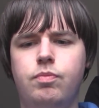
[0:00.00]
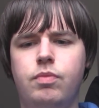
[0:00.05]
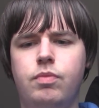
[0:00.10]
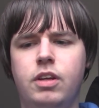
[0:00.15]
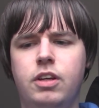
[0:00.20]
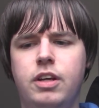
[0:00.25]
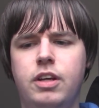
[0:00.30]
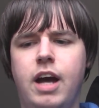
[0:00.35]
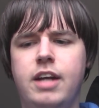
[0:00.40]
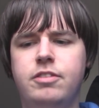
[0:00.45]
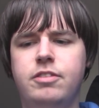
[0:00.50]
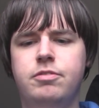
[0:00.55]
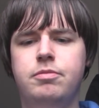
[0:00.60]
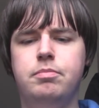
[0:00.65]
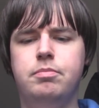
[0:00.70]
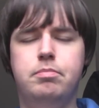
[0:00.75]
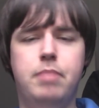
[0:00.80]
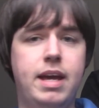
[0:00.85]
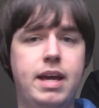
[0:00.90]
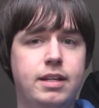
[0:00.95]
kind of
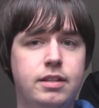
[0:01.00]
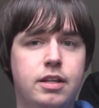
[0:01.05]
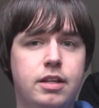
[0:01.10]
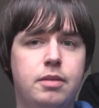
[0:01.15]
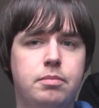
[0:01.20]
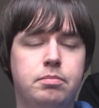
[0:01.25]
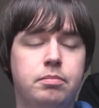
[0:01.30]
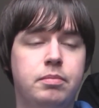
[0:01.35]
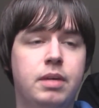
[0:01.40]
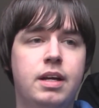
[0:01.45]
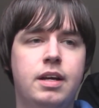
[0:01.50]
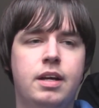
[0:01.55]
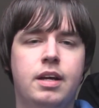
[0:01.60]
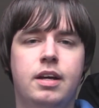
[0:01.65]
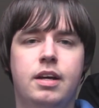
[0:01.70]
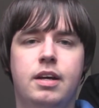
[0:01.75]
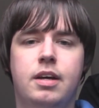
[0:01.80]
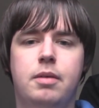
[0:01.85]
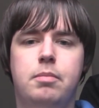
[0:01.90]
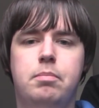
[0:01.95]
make them
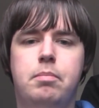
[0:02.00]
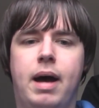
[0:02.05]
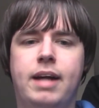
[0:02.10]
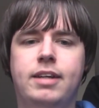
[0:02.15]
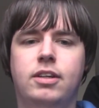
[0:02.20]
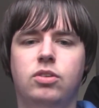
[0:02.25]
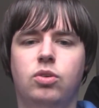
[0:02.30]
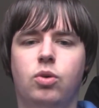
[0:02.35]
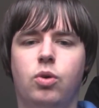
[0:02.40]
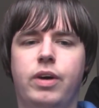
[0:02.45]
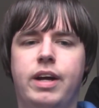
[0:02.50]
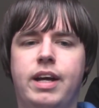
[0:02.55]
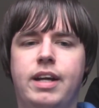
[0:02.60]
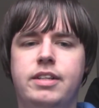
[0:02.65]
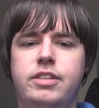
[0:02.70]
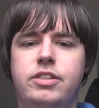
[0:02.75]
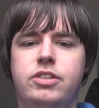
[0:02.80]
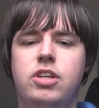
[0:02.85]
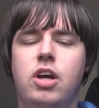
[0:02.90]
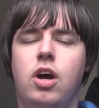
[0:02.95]

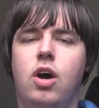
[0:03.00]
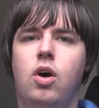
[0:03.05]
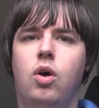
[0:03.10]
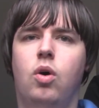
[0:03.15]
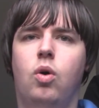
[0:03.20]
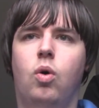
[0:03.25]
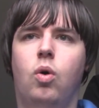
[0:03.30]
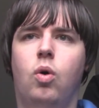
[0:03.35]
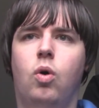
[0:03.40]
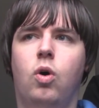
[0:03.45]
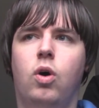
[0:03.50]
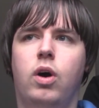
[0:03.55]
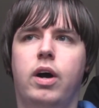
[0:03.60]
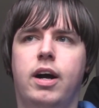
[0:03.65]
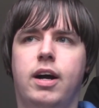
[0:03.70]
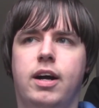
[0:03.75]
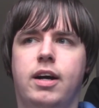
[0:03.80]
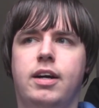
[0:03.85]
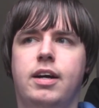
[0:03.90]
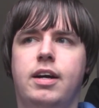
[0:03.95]
Mandalorians?
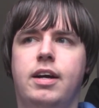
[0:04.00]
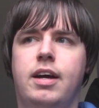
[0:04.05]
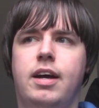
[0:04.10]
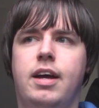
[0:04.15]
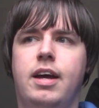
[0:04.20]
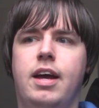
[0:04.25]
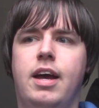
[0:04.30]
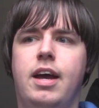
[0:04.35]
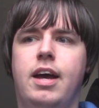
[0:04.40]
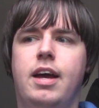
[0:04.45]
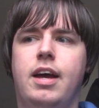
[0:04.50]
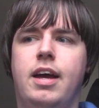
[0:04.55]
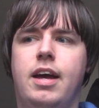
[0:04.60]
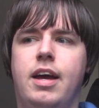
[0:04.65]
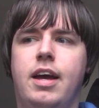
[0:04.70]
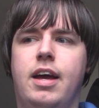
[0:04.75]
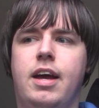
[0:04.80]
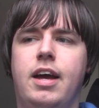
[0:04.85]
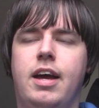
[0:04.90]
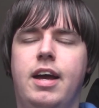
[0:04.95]
Or
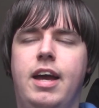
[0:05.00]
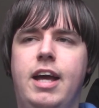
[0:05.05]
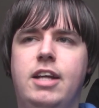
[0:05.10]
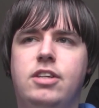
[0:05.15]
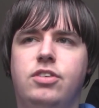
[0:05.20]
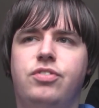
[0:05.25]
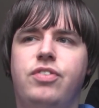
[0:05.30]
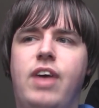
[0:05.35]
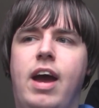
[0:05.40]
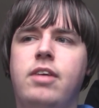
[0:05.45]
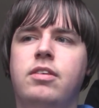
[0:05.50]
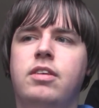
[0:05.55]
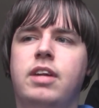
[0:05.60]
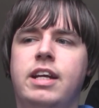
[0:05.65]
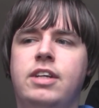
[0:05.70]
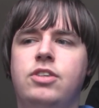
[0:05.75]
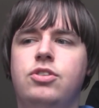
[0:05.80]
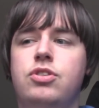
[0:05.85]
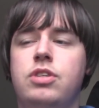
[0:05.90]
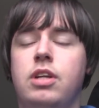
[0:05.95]
is
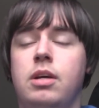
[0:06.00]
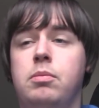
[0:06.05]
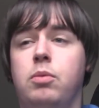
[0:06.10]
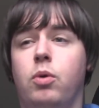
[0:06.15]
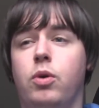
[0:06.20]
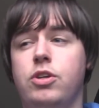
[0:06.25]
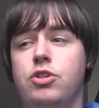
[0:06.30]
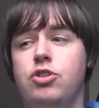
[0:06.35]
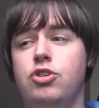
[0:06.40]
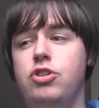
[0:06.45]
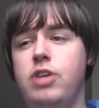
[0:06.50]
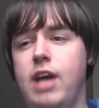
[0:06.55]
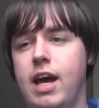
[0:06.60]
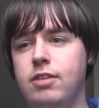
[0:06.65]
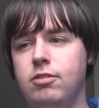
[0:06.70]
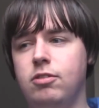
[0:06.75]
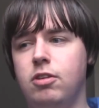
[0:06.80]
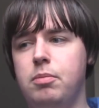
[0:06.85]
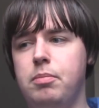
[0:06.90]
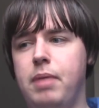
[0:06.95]
foundling just a more
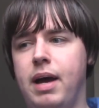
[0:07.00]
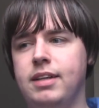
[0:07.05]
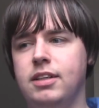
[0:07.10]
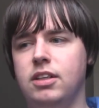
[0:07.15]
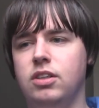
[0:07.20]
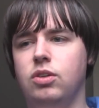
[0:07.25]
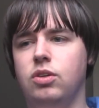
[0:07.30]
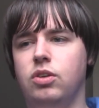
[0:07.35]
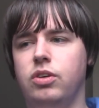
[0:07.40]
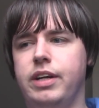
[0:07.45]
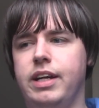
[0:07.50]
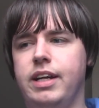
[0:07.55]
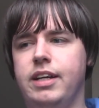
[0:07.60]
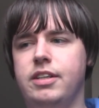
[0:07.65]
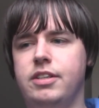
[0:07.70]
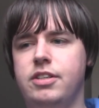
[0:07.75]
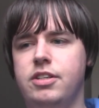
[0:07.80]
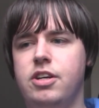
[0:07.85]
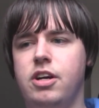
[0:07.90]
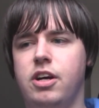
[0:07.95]
general
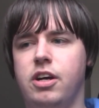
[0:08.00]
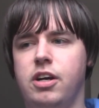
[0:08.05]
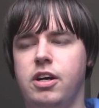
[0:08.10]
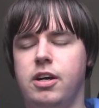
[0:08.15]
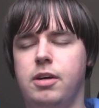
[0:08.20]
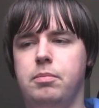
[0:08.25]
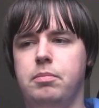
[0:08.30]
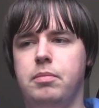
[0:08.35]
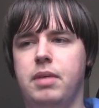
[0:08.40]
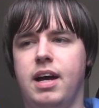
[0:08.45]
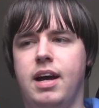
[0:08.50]
Mandalorian term?